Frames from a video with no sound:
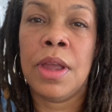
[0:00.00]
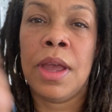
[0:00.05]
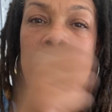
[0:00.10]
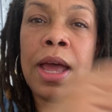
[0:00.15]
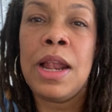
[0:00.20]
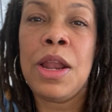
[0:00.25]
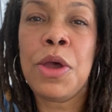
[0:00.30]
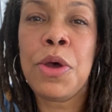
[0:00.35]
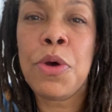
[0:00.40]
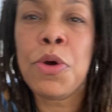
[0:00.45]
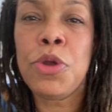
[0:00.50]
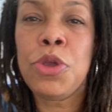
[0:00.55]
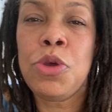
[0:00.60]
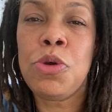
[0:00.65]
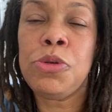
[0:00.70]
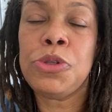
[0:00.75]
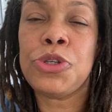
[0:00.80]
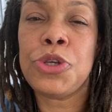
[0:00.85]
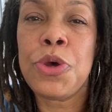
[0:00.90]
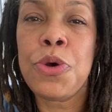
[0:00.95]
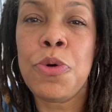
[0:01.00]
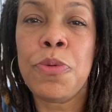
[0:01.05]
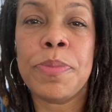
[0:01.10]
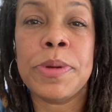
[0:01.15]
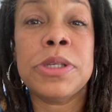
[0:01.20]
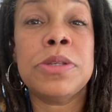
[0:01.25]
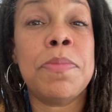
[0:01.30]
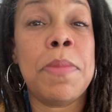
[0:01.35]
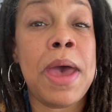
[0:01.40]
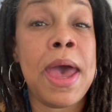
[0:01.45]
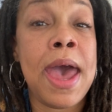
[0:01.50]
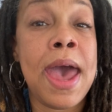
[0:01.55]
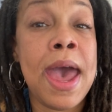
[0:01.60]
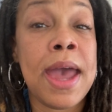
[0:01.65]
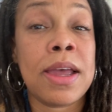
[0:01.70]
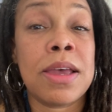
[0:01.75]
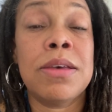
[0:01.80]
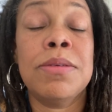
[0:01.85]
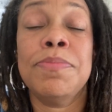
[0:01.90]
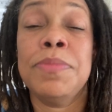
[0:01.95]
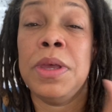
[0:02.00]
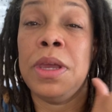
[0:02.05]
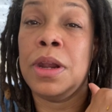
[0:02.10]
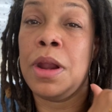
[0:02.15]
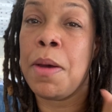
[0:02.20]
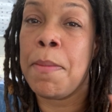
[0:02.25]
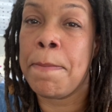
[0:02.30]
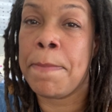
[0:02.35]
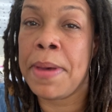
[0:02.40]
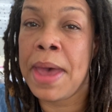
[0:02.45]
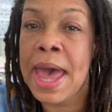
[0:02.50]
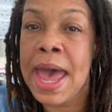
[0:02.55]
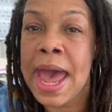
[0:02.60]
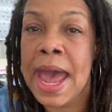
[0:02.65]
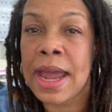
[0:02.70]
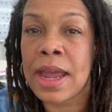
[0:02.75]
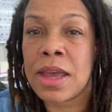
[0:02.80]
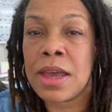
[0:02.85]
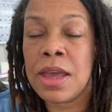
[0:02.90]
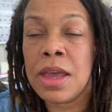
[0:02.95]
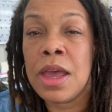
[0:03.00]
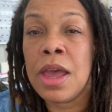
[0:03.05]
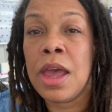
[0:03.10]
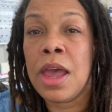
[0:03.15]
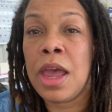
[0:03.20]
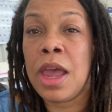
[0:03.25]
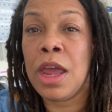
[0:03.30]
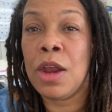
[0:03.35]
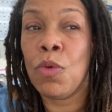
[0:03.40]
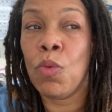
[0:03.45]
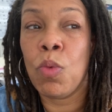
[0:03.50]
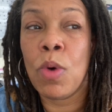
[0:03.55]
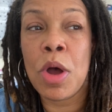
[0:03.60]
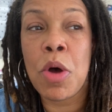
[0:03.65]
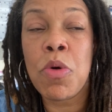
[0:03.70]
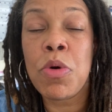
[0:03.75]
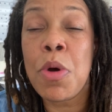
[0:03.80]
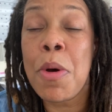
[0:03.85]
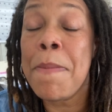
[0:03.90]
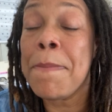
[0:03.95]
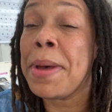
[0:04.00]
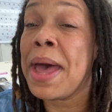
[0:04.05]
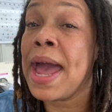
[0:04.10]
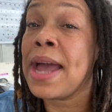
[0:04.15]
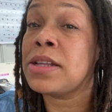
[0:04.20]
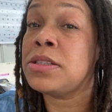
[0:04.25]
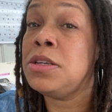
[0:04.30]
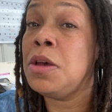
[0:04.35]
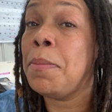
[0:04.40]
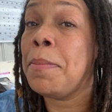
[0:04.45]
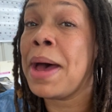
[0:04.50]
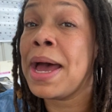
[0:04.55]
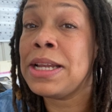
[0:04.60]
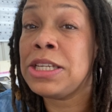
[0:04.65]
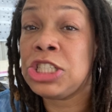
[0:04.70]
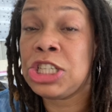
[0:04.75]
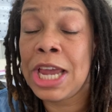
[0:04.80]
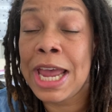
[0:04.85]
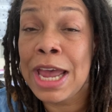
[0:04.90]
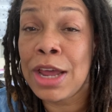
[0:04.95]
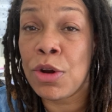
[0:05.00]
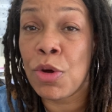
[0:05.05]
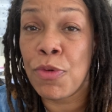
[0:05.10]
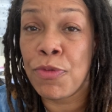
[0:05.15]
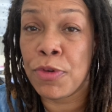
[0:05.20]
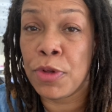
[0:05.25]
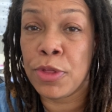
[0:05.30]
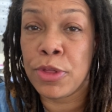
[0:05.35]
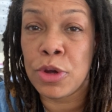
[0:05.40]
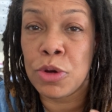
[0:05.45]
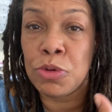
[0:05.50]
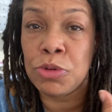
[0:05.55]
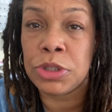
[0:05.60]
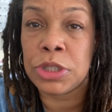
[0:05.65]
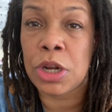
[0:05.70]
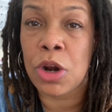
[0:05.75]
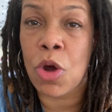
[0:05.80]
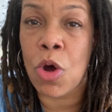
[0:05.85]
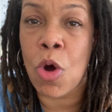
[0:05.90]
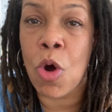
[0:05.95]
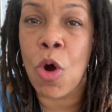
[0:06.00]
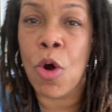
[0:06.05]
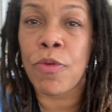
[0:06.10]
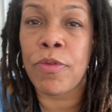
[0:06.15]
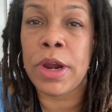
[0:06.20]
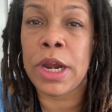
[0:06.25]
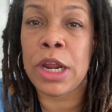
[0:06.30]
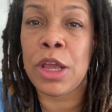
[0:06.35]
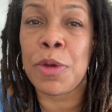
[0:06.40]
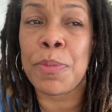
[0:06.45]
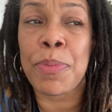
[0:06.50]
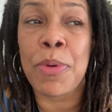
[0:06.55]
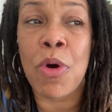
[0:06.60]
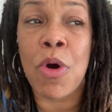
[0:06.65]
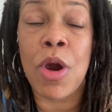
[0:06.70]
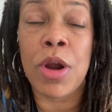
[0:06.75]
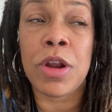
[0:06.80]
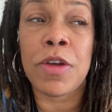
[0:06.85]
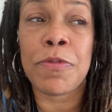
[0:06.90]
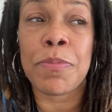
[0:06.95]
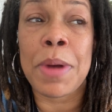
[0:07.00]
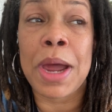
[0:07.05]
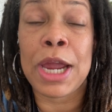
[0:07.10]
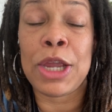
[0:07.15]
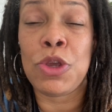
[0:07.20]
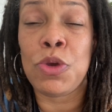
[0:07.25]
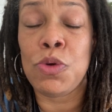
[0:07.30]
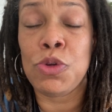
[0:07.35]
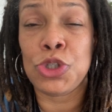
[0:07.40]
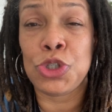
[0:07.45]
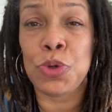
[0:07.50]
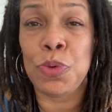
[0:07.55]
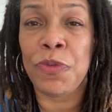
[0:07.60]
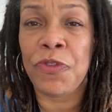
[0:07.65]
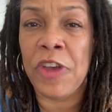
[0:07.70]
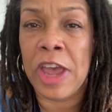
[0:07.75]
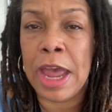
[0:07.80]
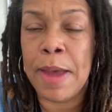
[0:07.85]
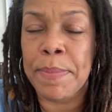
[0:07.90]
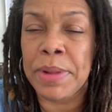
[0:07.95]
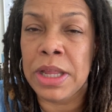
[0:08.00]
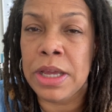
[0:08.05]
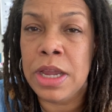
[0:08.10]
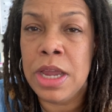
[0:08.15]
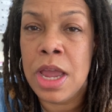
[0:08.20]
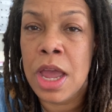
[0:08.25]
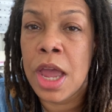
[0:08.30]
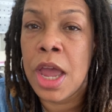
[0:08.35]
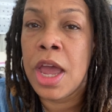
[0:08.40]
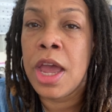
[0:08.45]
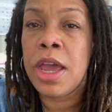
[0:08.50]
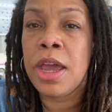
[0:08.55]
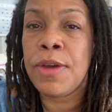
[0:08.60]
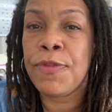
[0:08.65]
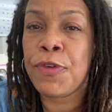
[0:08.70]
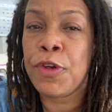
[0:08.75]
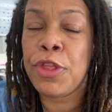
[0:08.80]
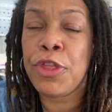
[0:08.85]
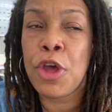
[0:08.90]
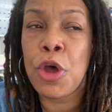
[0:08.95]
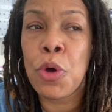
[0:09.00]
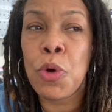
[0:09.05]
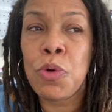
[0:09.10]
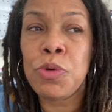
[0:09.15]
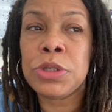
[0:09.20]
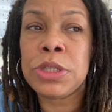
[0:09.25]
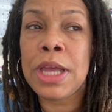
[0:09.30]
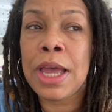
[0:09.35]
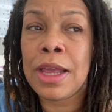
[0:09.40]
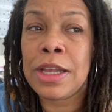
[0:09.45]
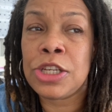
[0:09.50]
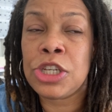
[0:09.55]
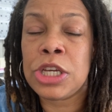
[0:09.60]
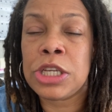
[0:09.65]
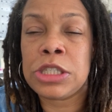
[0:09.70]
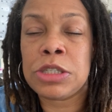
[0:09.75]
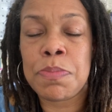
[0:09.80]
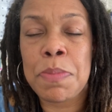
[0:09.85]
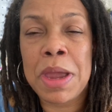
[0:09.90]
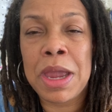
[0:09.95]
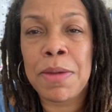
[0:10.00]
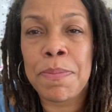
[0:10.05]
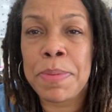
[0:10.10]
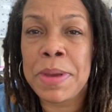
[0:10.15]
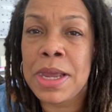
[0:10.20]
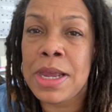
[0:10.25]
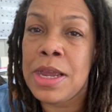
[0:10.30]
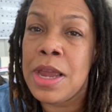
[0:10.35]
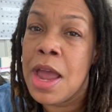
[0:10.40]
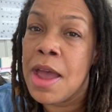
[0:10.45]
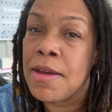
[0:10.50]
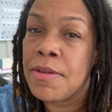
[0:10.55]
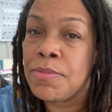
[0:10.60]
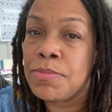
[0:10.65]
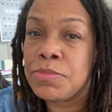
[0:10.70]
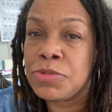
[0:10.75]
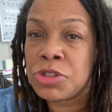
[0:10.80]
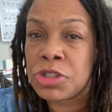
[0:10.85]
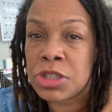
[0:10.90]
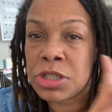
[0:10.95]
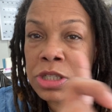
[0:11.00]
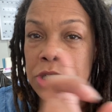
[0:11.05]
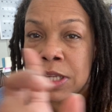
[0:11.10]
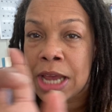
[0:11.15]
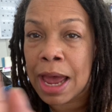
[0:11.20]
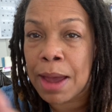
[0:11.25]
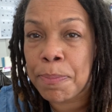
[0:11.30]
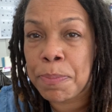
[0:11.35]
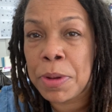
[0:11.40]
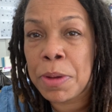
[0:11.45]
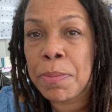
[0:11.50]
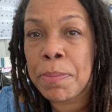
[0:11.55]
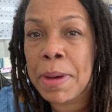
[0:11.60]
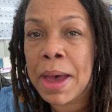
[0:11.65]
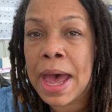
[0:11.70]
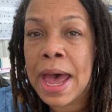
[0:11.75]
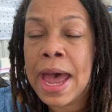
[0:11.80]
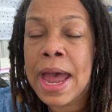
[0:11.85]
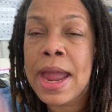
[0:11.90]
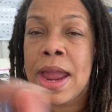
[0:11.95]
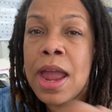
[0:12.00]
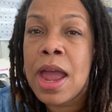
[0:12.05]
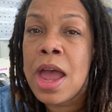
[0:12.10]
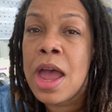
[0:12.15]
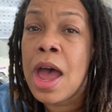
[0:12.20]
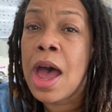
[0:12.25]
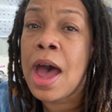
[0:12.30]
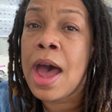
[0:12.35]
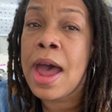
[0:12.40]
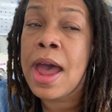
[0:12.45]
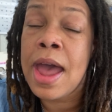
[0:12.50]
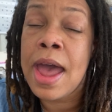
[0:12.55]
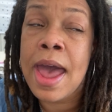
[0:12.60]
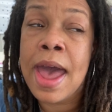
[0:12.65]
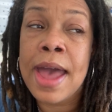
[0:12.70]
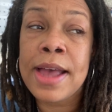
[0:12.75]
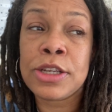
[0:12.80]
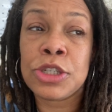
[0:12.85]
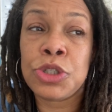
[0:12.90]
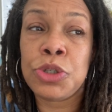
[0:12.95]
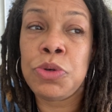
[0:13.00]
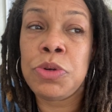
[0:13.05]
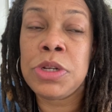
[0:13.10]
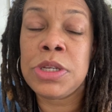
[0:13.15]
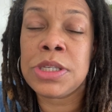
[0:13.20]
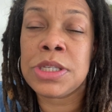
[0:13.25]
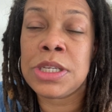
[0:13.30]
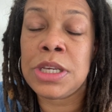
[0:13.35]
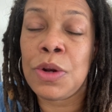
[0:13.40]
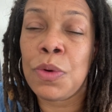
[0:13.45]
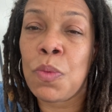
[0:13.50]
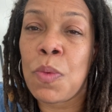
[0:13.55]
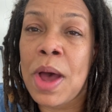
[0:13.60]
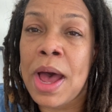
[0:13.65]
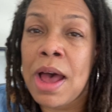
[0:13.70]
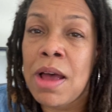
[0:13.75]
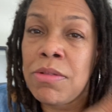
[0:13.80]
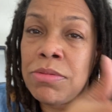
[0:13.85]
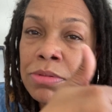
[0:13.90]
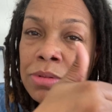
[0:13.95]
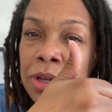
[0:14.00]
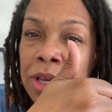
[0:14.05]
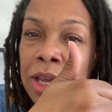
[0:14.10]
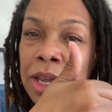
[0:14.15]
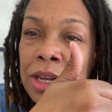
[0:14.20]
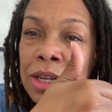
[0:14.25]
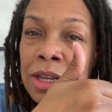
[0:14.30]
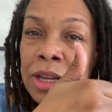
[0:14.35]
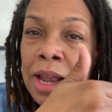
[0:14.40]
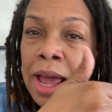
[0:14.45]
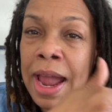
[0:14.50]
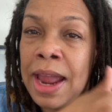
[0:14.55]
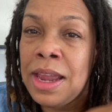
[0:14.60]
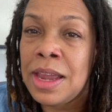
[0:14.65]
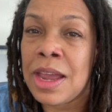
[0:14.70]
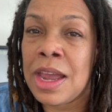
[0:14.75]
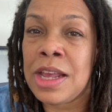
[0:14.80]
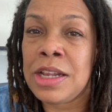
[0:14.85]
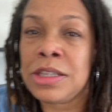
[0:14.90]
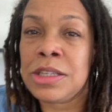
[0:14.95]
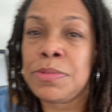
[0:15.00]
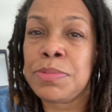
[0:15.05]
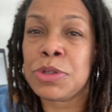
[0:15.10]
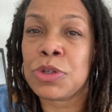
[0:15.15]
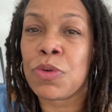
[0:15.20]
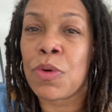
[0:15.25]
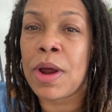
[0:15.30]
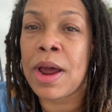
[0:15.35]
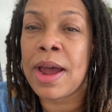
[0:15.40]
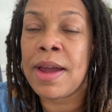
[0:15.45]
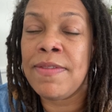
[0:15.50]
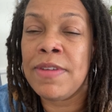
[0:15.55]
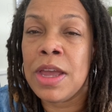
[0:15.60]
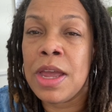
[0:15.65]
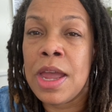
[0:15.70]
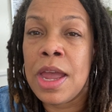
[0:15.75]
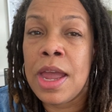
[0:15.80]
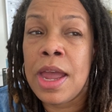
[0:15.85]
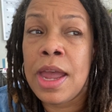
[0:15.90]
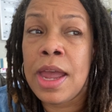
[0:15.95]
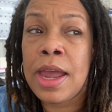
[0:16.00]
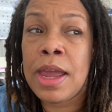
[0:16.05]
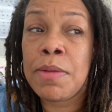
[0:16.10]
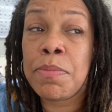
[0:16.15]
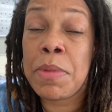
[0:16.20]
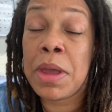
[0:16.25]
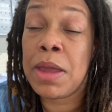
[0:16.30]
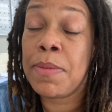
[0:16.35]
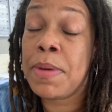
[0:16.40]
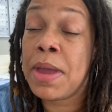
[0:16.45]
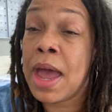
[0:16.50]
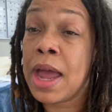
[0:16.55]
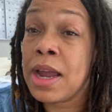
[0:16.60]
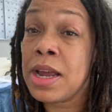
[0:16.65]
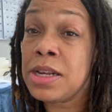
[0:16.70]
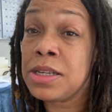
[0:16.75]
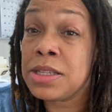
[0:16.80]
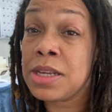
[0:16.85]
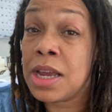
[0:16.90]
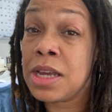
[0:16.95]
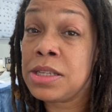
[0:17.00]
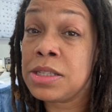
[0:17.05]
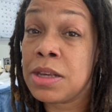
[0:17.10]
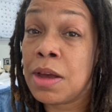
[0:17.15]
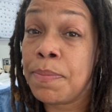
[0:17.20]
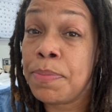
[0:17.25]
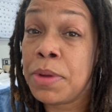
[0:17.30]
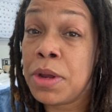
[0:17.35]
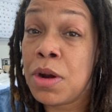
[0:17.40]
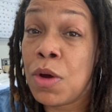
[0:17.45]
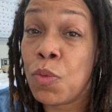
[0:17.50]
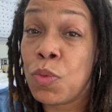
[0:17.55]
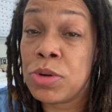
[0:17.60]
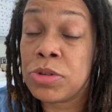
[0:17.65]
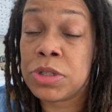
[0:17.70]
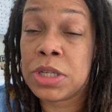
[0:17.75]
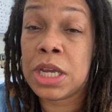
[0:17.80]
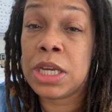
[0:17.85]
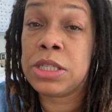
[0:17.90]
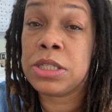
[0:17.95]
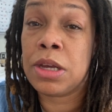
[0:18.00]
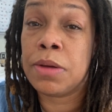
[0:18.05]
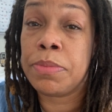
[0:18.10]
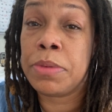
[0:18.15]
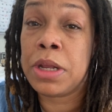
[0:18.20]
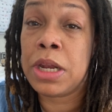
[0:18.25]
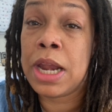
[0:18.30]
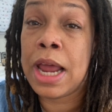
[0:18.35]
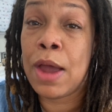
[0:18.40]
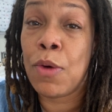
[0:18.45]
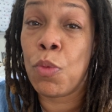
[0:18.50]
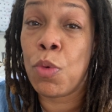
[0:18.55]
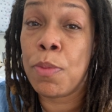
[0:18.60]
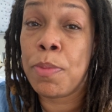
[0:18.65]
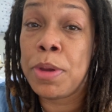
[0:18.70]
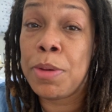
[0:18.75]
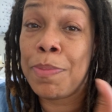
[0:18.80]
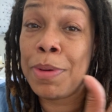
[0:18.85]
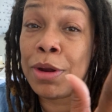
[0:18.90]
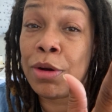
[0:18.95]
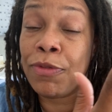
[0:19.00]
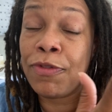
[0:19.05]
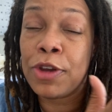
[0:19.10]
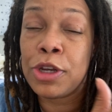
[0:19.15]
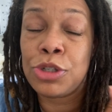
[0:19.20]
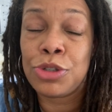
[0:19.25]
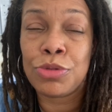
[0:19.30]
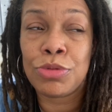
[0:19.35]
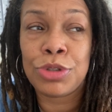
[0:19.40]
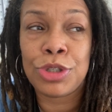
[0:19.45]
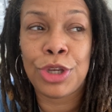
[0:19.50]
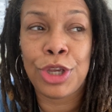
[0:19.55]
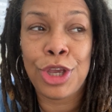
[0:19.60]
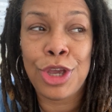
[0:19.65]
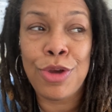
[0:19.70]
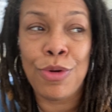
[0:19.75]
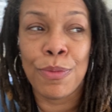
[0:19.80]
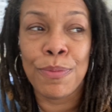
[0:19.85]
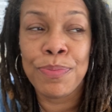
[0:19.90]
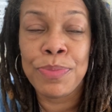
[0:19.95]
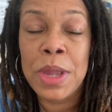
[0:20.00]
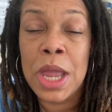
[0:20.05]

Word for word: Hello YouTube, it's Mac and I'm back and welcome back to my channel for those that are already a part of my YouTube family and for those that just may be stopping by, I ask you to sit a while, hit like and subscribe and maybe I can say something or will say something that will be beneficial to you.